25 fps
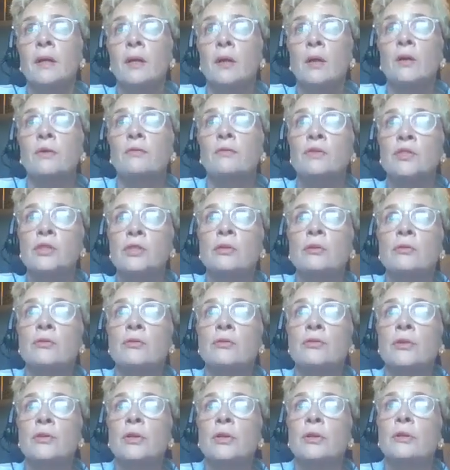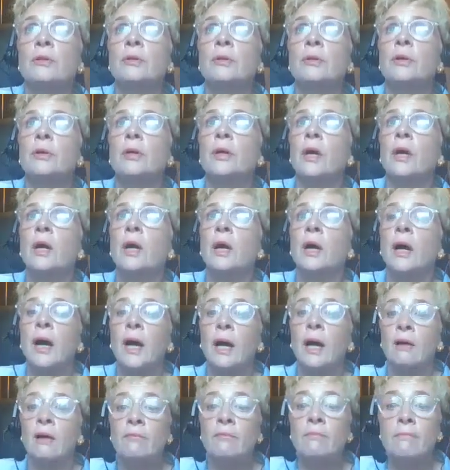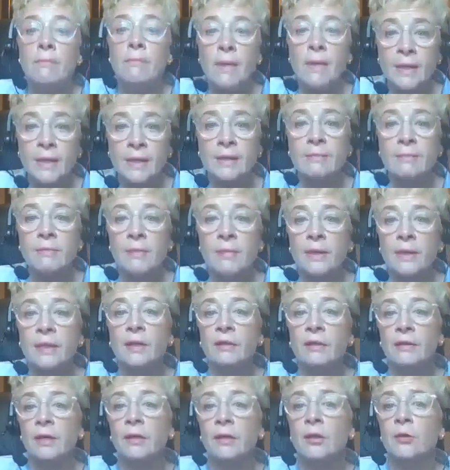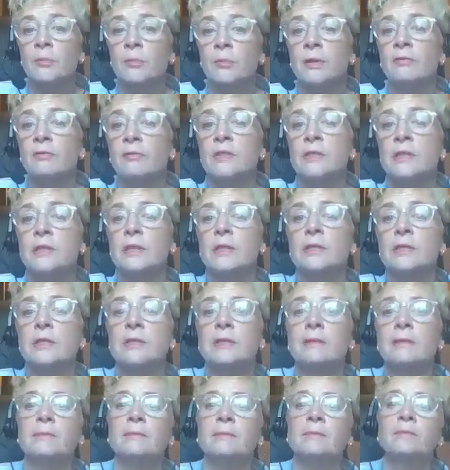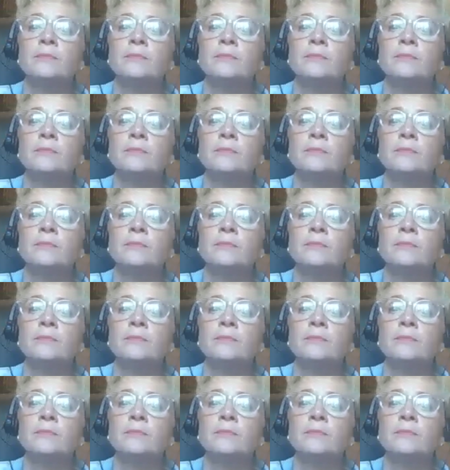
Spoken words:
a lot of children have many therapy visits,